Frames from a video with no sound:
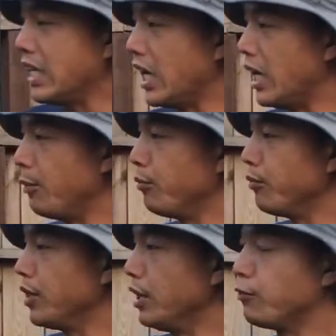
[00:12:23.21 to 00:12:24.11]
Um,
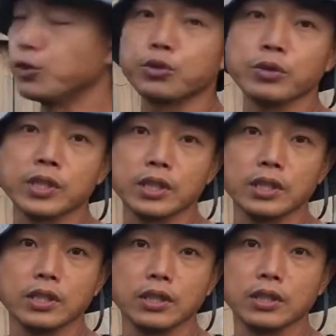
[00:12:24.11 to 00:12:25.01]
if you do it,
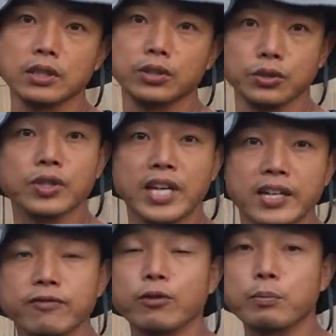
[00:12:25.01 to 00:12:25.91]
do get
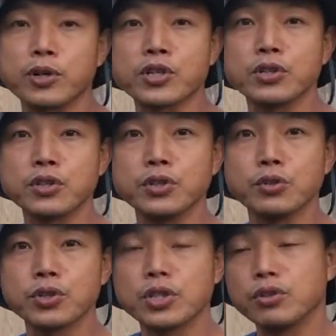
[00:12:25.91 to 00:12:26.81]
it for personal
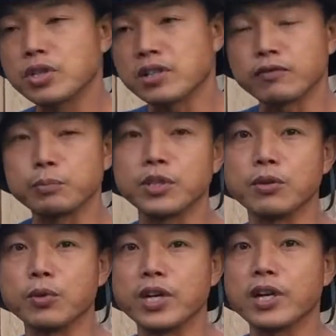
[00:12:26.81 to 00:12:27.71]
use, you just have to be
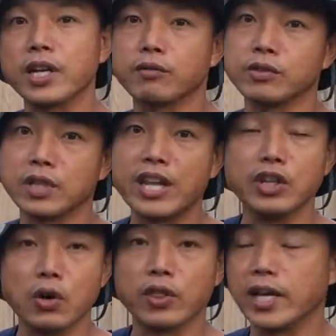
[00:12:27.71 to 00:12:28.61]
aware and,
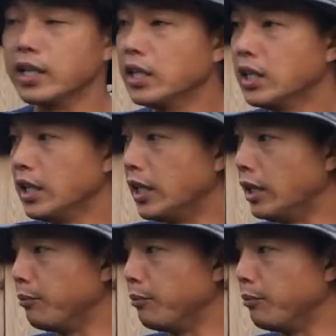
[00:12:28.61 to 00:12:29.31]
and know that uh,